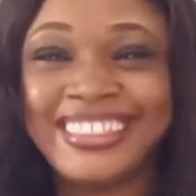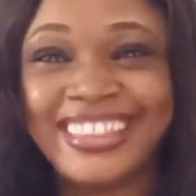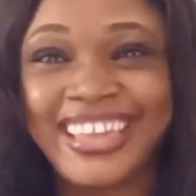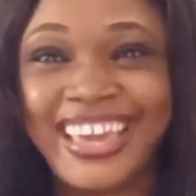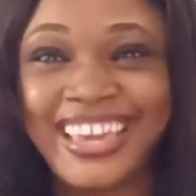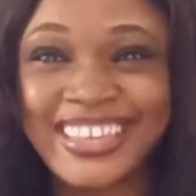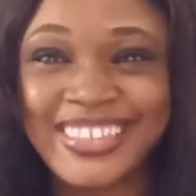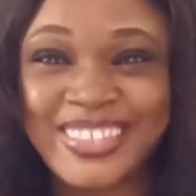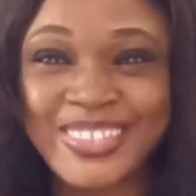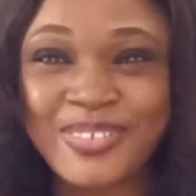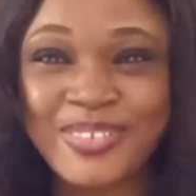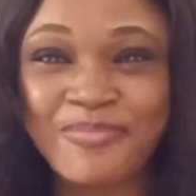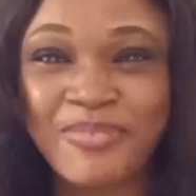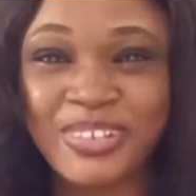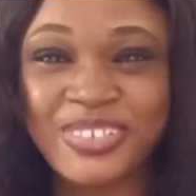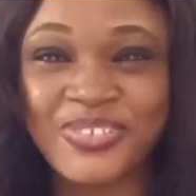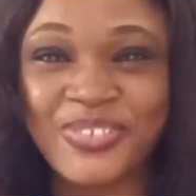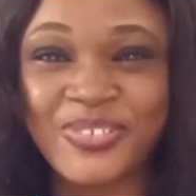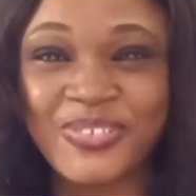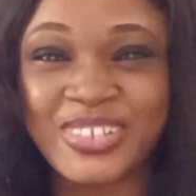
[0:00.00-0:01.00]
Thank you so
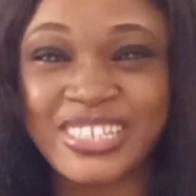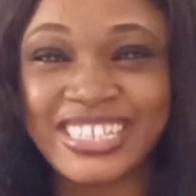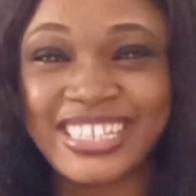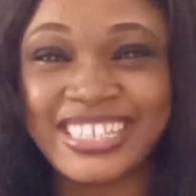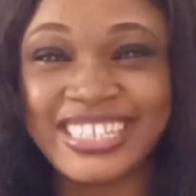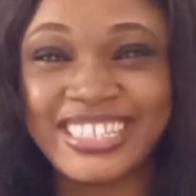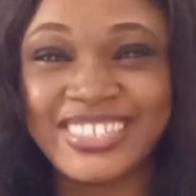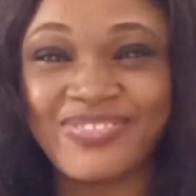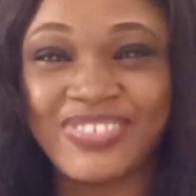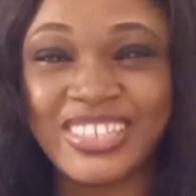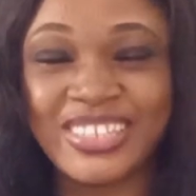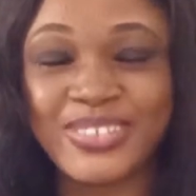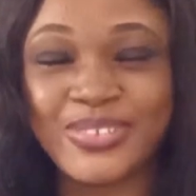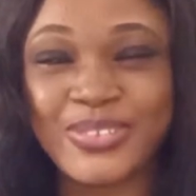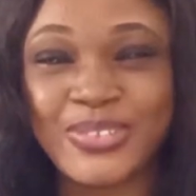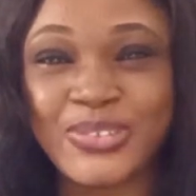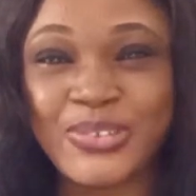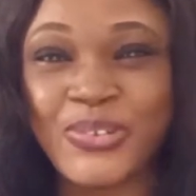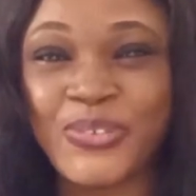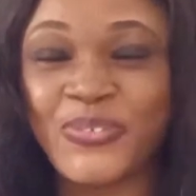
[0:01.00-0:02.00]
much for watching this video
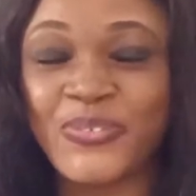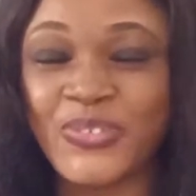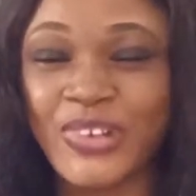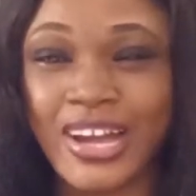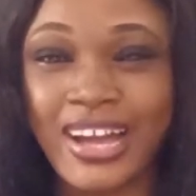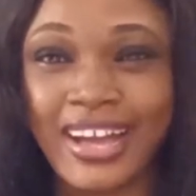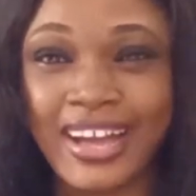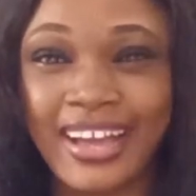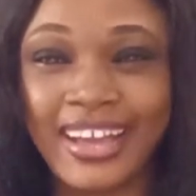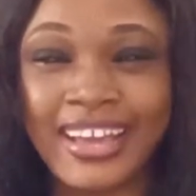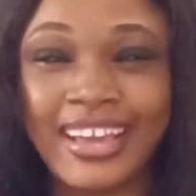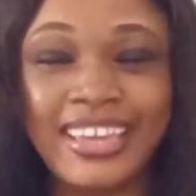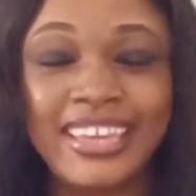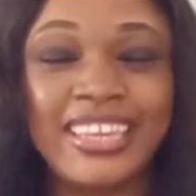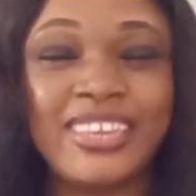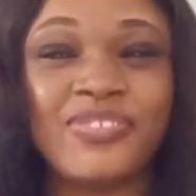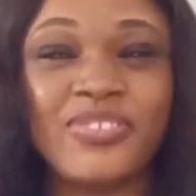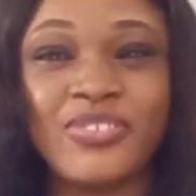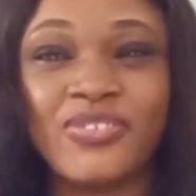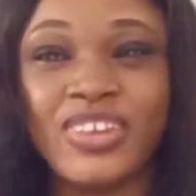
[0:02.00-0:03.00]
so far.
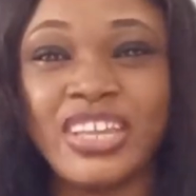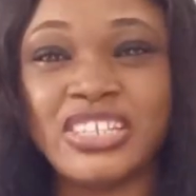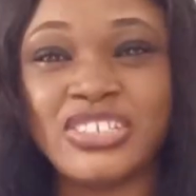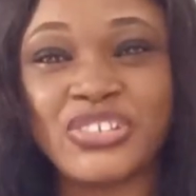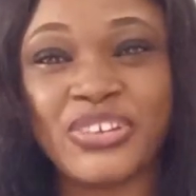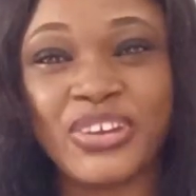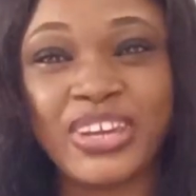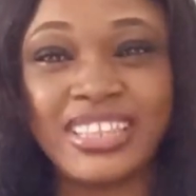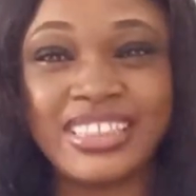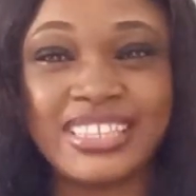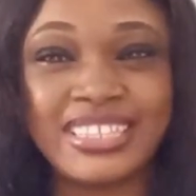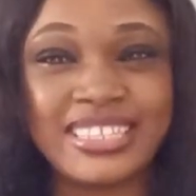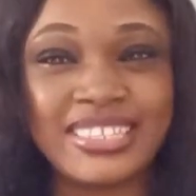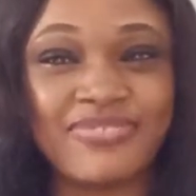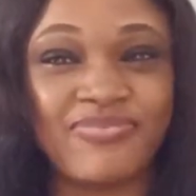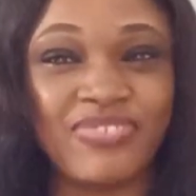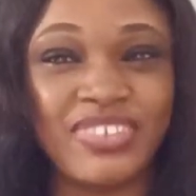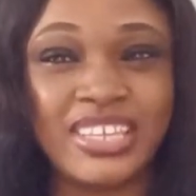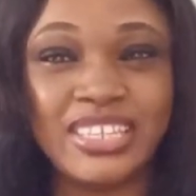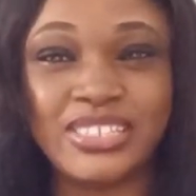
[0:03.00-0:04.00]
If you've enjoyed
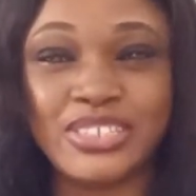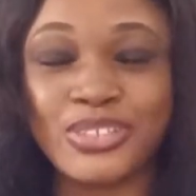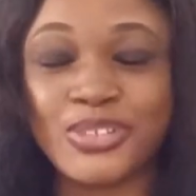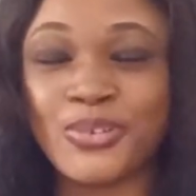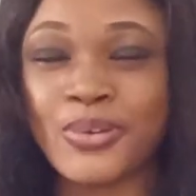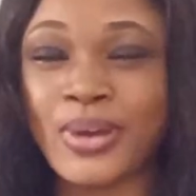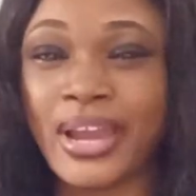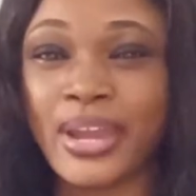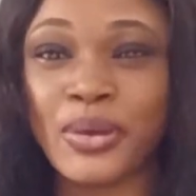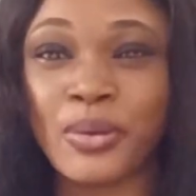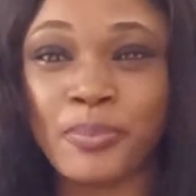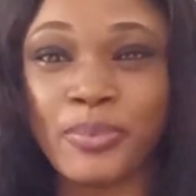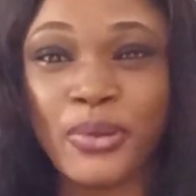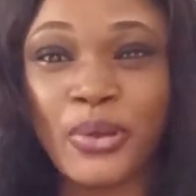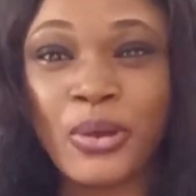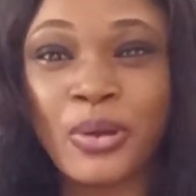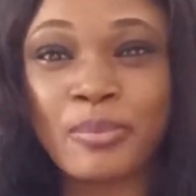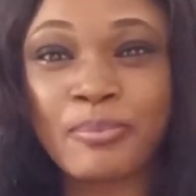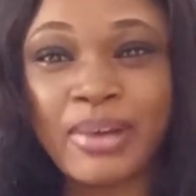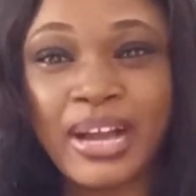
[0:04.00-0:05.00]
this video, I hope you
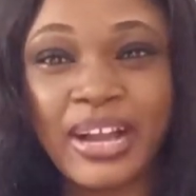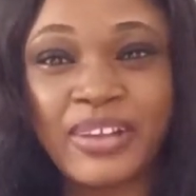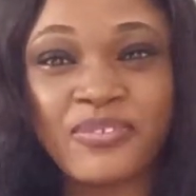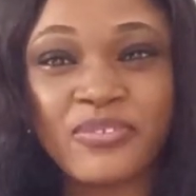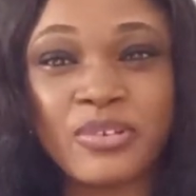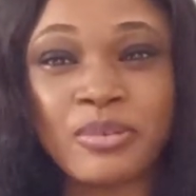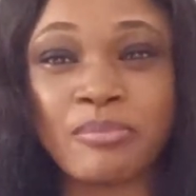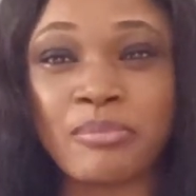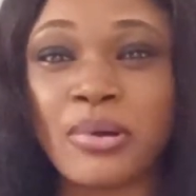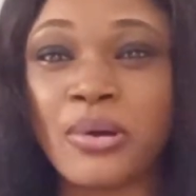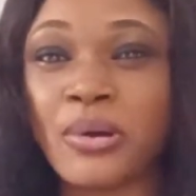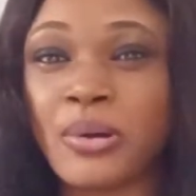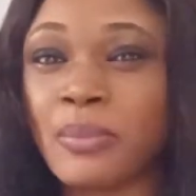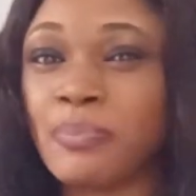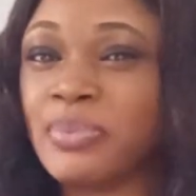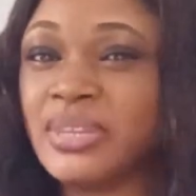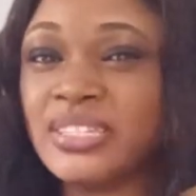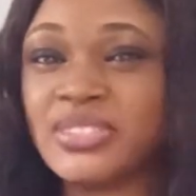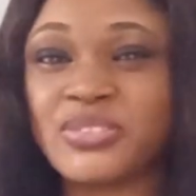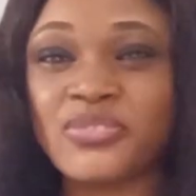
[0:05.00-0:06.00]
come back for
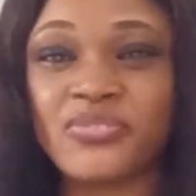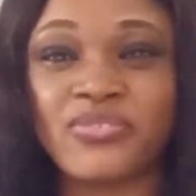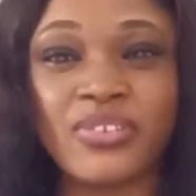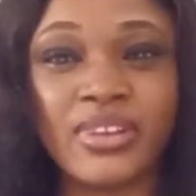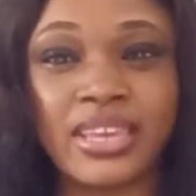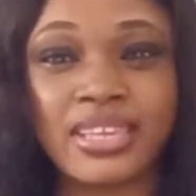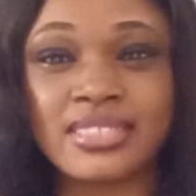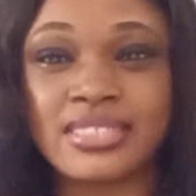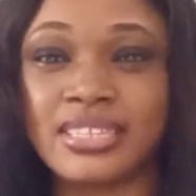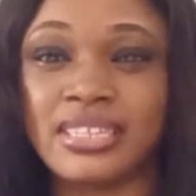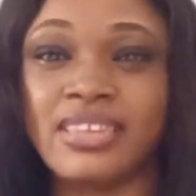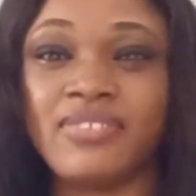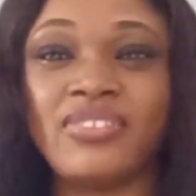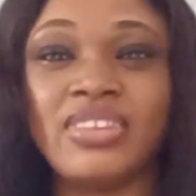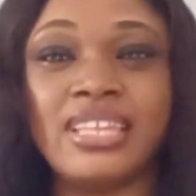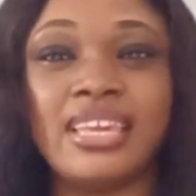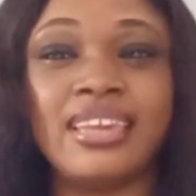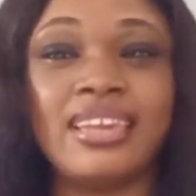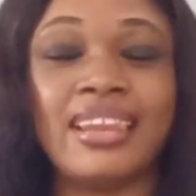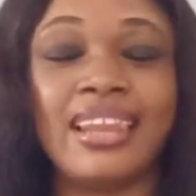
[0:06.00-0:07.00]
more. Please don't forget to give
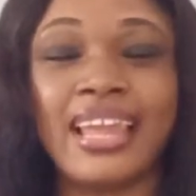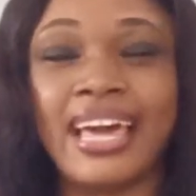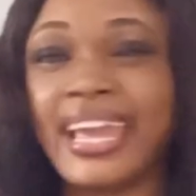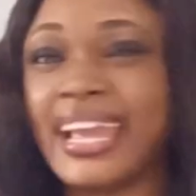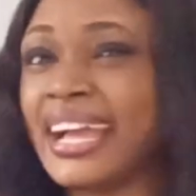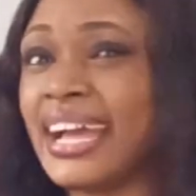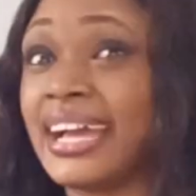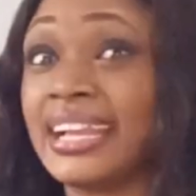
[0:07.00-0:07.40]
it a like.